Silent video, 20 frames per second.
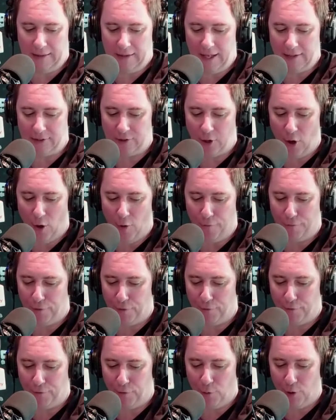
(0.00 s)
let's go
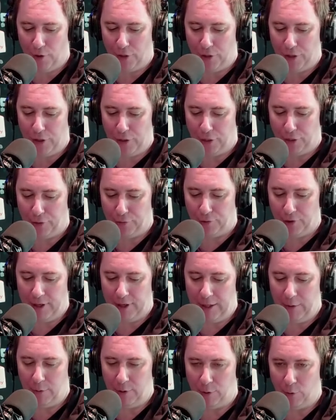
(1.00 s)
for fourth and
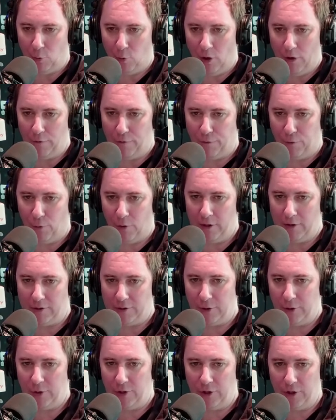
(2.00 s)
three with
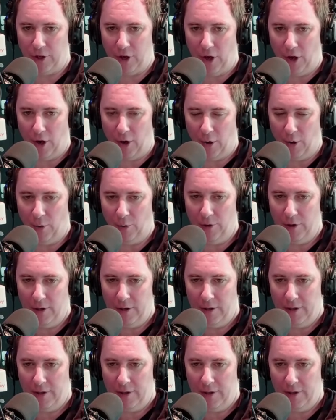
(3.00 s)
142 to go.